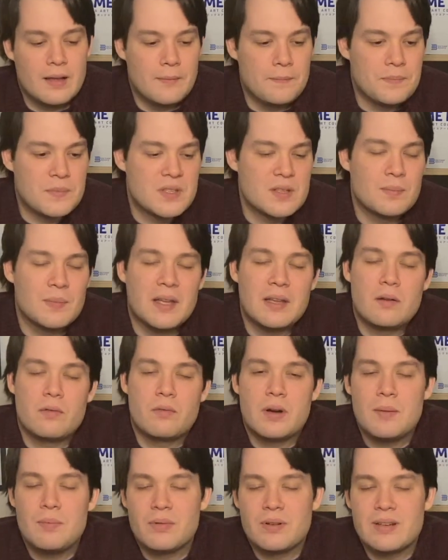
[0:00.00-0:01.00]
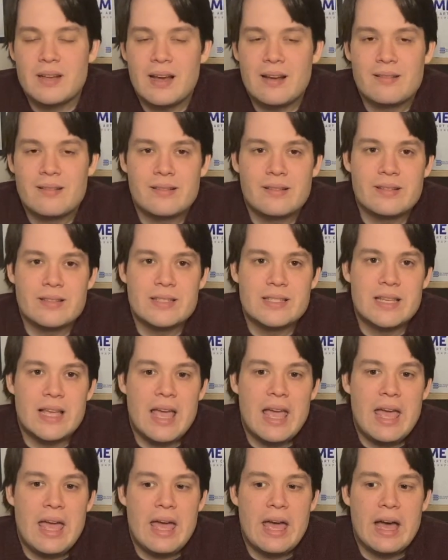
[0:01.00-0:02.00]
some like reproductions
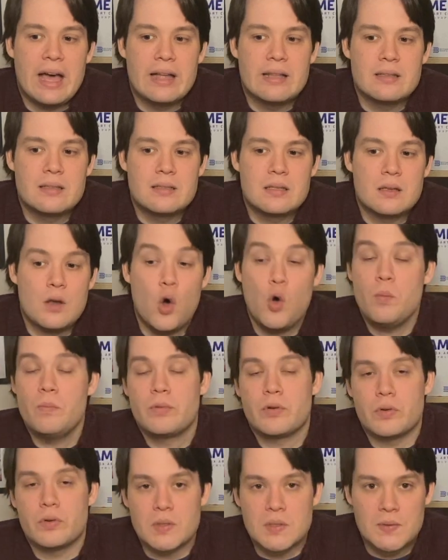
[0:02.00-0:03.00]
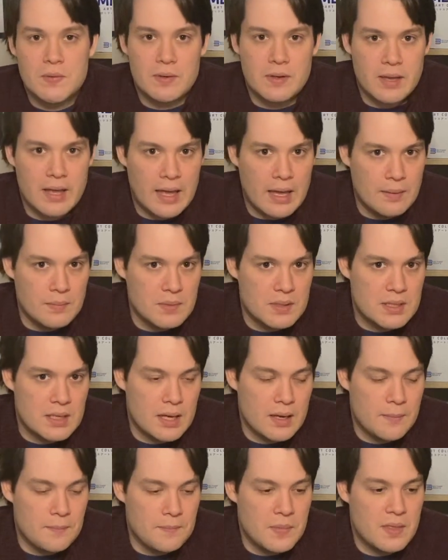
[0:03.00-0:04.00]
and homebrews for games.
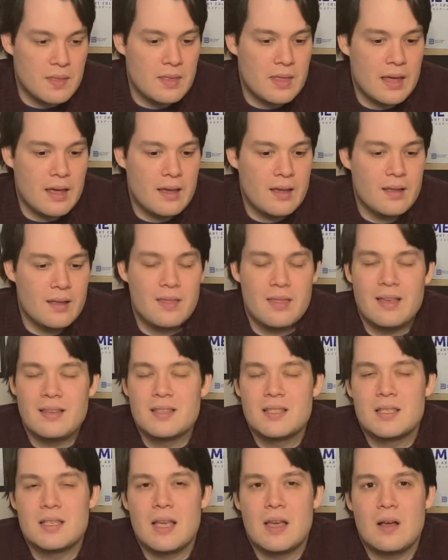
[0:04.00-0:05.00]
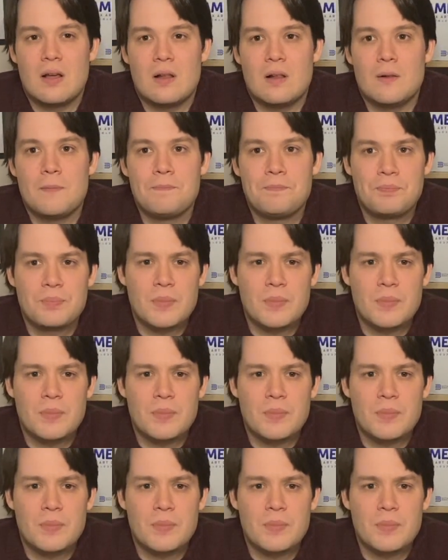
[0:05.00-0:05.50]
They sell